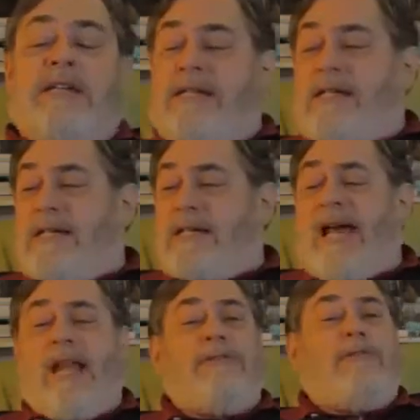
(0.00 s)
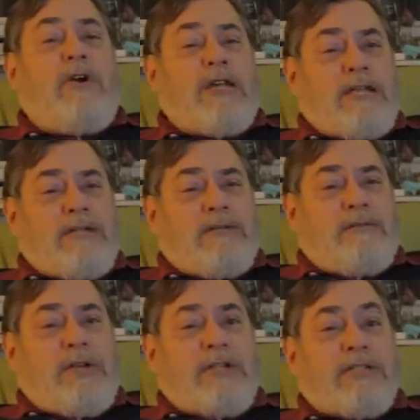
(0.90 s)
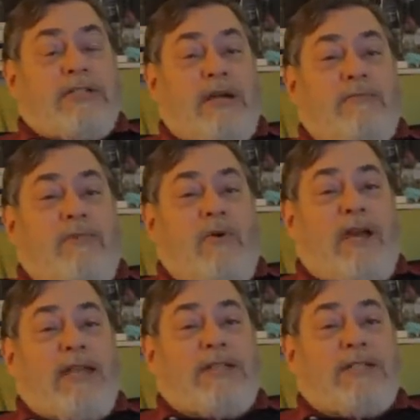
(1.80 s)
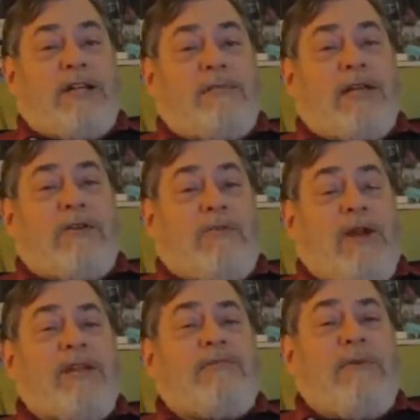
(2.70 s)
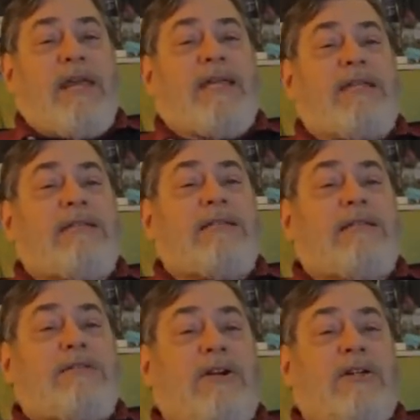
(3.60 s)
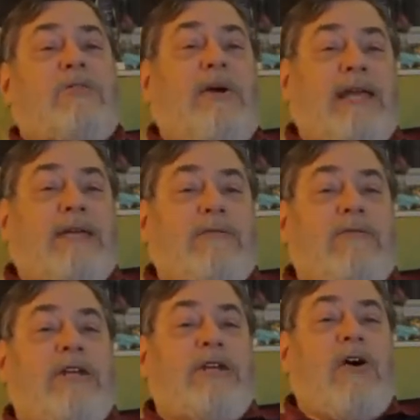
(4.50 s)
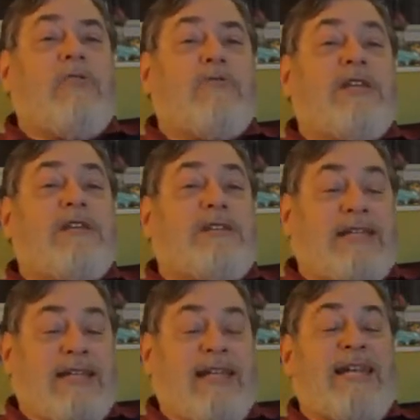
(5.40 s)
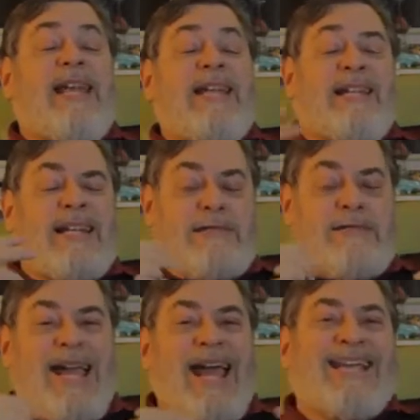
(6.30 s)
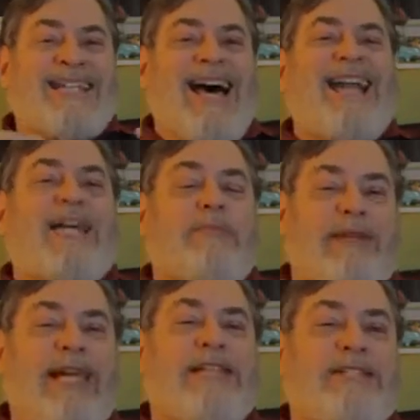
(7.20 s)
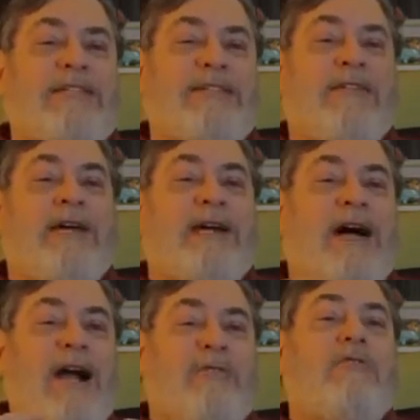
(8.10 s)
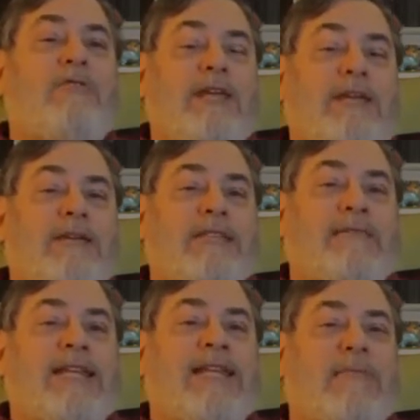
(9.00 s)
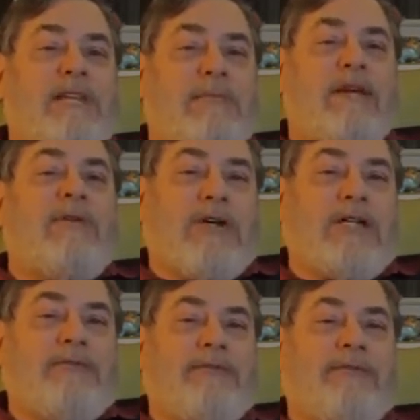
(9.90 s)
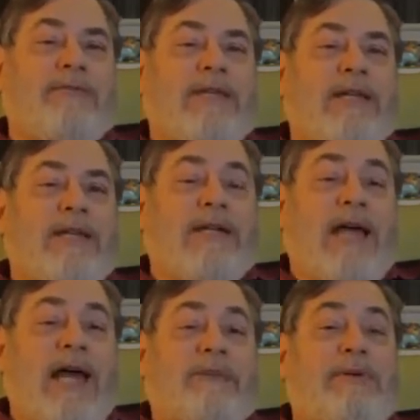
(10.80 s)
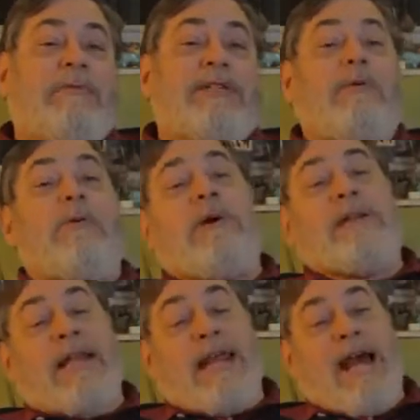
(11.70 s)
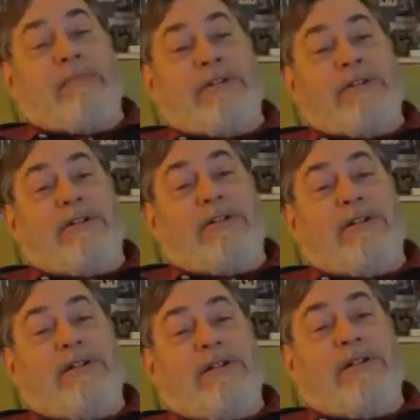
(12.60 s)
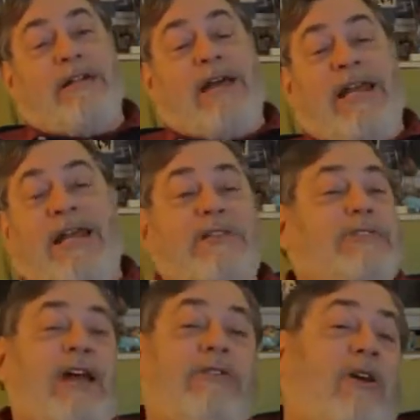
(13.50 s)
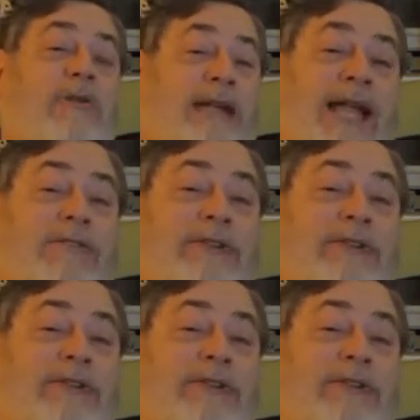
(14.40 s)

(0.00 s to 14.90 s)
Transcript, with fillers: uh, California because at some point there's going to be a great big earthquake. We know that t- t- t- tectonic plates are moving. Someday there'll be the big one. And people say, well, when will that happen? And the answer is, I don't know when it'll happen